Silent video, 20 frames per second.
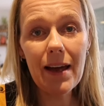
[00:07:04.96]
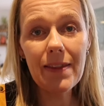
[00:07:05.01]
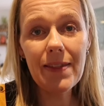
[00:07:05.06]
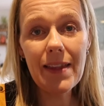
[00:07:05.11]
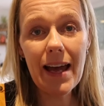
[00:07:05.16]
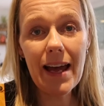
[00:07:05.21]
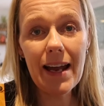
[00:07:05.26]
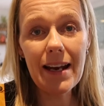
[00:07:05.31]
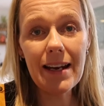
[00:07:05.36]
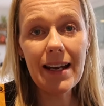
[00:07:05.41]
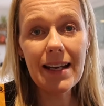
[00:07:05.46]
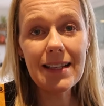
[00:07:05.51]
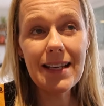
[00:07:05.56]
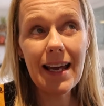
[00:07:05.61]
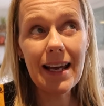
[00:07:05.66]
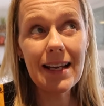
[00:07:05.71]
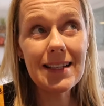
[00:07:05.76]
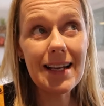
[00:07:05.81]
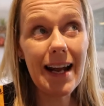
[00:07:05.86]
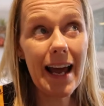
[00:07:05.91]
and then it
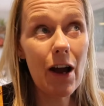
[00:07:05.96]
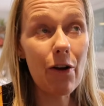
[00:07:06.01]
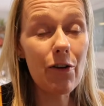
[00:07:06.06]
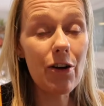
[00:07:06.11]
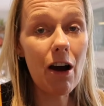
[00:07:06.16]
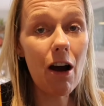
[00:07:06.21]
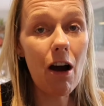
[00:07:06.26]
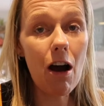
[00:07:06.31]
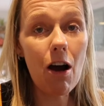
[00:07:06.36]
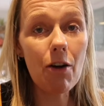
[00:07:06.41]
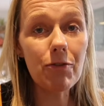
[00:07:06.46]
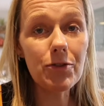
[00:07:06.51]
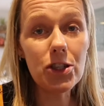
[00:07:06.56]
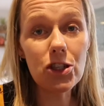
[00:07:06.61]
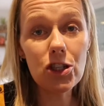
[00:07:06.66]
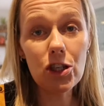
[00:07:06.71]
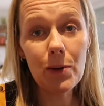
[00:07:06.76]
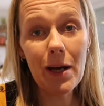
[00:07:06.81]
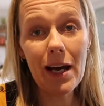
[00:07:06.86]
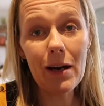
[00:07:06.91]
takes an hour and a half to
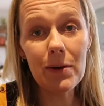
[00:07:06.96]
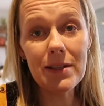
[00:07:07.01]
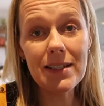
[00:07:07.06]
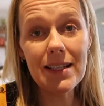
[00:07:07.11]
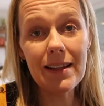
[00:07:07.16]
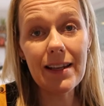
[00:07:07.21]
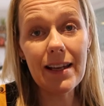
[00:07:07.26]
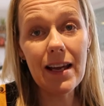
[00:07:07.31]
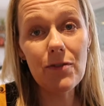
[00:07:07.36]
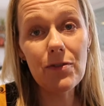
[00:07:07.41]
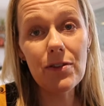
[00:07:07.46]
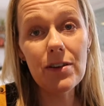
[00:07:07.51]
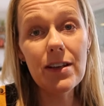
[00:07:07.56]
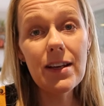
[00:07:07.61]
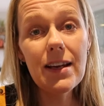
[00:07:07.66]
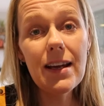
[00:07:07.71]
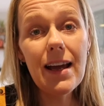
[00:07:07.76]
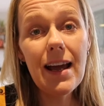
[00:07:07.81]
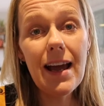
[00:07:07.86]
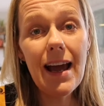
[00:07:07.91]
2 hours in the
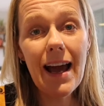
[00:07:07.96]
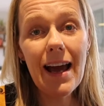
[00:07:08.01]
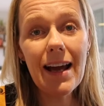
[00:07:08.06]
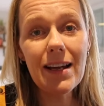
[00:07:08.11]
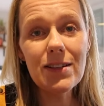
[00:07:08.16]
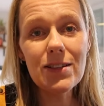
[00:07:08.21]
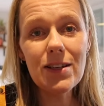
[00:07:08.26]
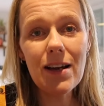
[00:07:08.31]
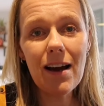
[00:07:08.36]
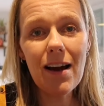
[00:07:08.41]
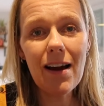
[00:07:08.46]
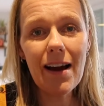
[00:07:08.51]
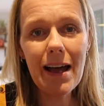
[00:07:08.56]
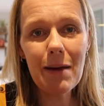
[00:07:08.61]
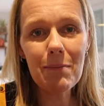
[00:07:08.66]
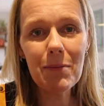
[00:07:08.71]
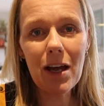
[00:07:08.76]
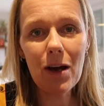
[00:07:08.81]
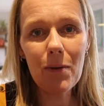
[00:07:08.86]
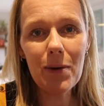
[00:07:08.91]
oven. And I
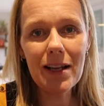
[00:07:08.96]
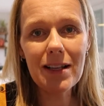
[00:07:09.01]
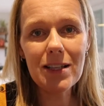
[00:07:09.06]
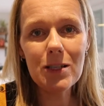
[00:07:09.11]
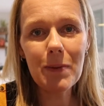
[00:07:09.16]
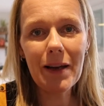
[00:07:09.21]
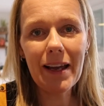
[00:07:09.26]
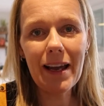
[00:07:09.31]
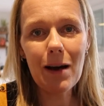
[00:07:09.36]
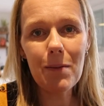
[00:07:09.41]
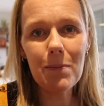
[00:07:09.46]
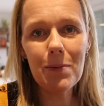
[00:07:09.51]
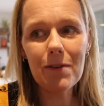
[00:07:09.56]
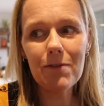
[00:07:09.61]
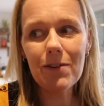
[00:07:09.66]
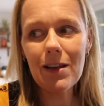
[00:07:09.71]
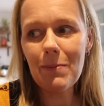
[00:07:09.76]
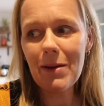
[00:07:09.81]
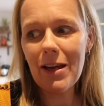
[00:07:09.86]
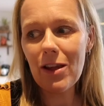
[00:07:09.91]
am going to pick up
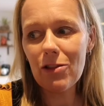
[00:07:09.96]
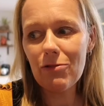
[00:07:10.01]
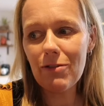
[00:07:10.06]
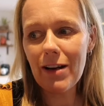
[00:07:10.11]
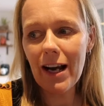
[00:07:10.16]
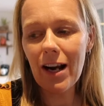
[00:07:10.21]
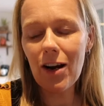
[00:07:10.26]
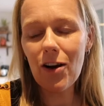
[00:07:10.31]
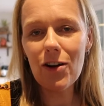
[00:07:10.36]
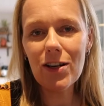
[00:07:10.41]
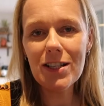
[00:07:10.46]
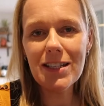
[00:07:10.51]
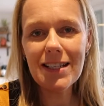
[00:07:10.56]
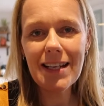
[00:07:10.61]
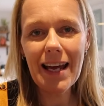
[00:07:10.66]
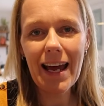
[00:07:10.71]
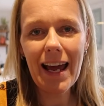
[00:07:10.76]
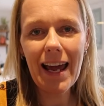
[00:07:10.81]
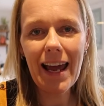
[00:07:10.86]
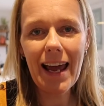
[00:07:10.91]
Phoebe at 3 o'clock
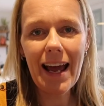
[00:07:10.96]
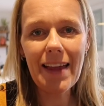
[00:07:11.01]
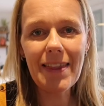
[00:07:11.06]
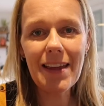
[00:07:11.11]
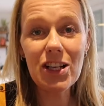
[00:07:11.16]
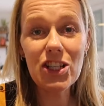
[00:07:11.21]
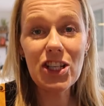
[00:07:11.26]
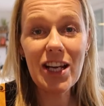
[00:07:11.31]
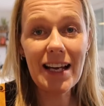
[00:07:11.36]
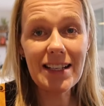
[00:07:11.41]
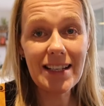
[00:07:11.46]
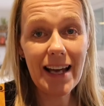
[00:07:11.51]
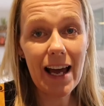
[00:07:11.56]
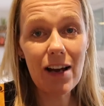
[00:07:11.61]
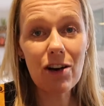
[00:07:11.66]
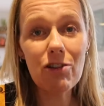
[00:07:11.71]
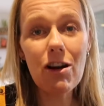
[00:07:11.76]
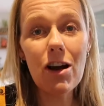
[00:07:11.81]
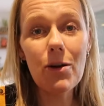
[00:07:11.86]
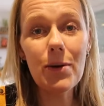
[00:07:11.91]
today, and then she has
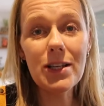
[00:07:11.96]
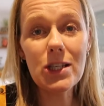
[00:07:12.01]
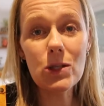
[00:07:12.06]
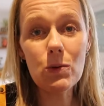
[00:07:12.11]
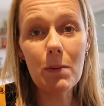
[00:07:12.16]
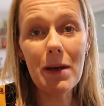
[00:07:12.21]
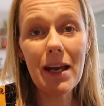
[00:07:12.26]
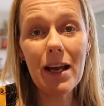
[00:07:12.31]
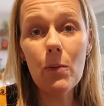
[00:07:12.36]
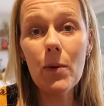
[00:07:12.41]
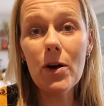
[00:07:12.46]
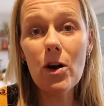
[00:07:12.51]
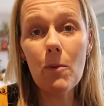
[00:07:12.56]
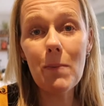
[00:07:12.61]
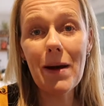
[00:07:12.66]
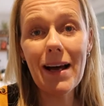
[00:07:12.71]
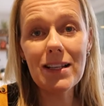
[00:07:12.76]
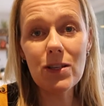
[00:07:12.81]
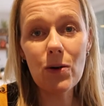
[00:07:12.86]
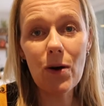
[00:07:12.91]
acro and swimming, and we're not
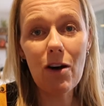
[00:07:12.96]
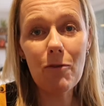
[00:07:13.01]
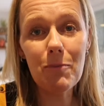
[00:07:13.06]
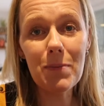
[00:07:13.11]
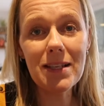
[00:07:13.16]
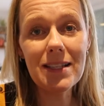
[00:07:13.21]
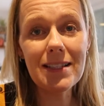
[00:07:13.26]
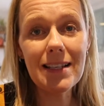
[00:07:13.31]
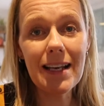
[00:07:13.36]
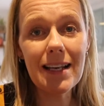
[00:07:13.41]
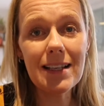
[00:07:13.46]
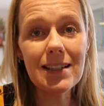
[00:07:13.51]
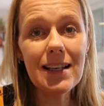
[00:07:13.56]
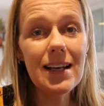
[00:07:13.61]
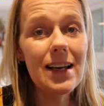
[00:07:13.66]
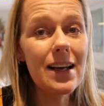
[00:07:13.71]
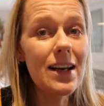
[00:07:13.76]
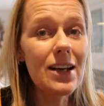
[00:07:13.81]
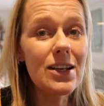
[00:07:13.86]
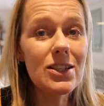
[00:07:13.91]
back till 6:30.
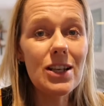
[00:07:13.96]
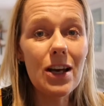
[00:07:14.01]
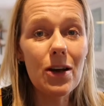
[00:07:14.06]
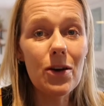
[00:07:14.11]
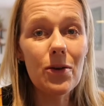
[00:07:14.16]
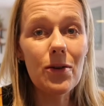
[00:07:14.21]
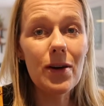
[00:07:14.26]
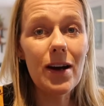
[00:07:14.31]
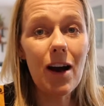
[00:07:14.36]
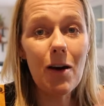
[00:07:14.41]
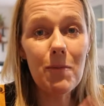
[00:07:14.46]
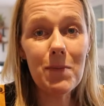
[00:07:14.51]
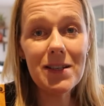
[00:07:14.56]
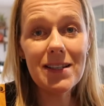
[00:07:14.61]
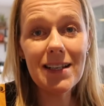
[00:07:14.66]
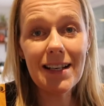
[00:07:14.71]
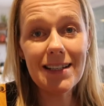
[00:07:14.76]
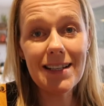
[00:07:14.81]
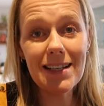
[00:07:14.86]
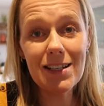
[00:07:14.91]
So at
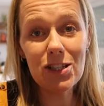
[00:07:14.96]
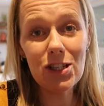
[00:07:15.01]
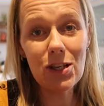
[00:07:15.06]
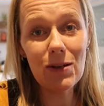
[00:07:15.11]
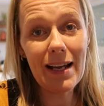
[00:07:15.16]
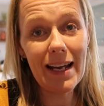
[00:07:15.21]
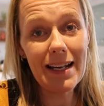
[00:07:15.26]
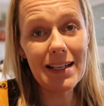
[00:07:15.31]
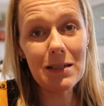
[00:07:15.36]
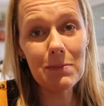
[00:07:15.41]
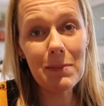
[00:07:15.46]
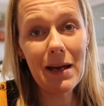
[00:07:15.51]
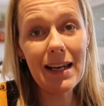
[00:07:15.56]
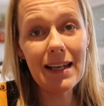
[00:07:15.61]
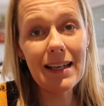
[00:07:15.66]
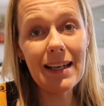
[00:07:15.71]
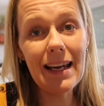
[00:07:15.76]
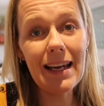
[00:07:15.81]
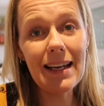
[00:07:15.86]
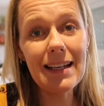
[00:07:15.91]
6:30 it's too late to
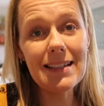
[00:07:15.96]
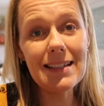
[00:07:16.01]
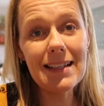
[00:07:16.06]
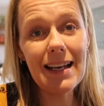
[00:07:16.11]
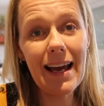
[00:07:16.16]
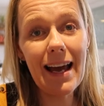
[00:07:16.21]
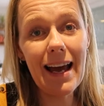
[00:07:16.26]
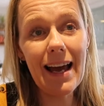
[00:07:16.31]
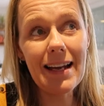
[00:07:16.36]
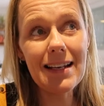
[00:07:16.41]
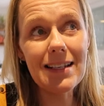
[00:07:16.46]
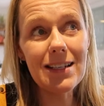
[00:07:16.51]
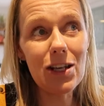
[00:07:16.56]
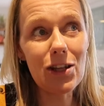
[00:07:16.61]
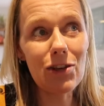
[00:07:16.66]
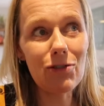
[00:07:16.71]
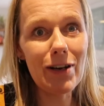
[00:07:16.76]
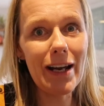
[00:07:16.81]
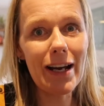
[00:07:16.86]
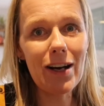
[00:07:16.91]
make it, and
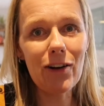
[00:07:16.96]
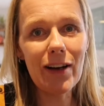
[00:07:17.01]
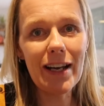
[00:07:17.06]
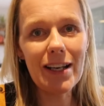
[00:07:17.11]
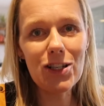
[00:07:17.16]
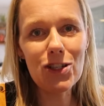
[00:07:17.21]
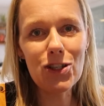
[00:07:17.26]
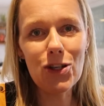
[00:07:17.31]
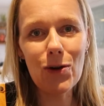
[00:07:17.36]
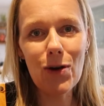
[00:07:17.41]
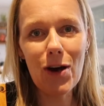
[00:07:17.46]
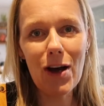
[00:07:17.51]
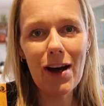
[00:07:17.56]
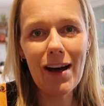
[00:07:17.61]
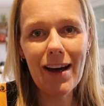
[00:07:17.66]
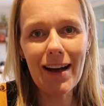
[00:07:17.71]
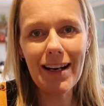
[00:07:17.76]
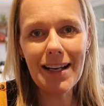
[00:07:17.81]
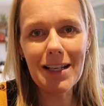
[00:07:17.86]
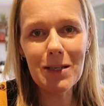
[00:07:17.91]
at 3 o'clock it's too
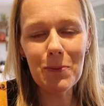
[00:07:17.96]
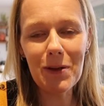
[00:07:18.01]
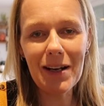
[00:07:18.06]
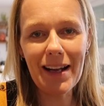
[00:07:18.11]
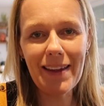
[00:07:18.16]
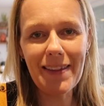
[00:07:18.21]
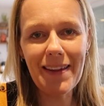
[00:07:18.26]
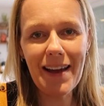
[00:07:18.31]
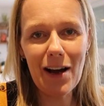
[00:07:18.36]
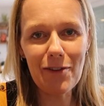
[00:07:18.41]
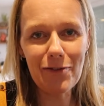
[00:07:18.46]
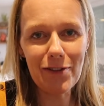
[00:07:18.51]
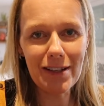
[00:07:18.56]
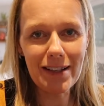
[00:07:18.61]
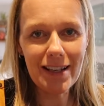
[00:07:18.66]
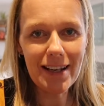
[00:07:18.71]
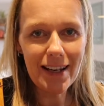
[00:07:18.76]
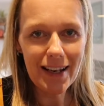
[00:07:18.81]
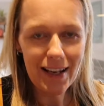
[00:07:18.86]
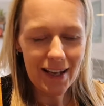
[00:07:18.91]
early to put it in the
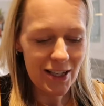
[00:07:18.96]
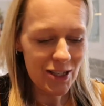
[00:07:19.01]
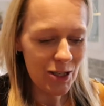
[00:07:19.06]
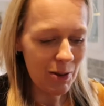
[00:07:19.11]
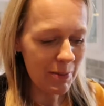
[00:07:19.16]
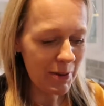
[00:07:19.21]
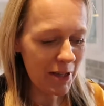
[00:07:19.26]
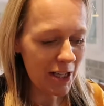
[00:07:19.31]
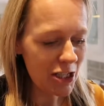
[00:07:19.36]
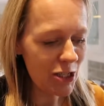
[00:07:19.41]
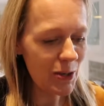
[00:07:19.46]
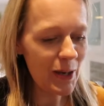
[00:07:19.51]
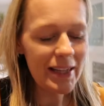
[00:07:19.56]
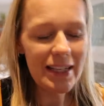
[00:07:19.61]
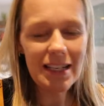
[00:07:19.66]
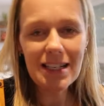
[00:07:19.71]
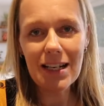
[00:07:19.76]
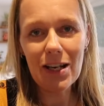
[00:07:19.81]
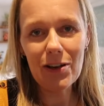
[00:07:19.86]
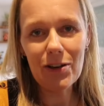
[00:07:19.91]
oven. So I'm going to do it in
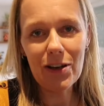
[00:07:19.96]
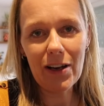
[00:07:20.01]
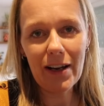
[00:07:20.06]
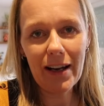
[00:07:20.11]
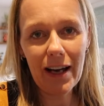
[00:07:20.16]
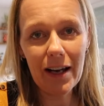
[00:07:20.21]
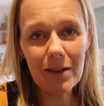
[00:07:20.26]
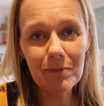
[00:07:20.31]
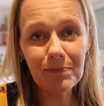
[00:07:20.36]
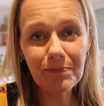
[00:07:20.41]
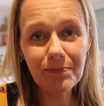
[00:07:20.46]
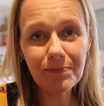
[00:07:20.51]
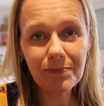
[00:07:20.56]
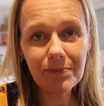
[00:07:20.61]
the slow cooker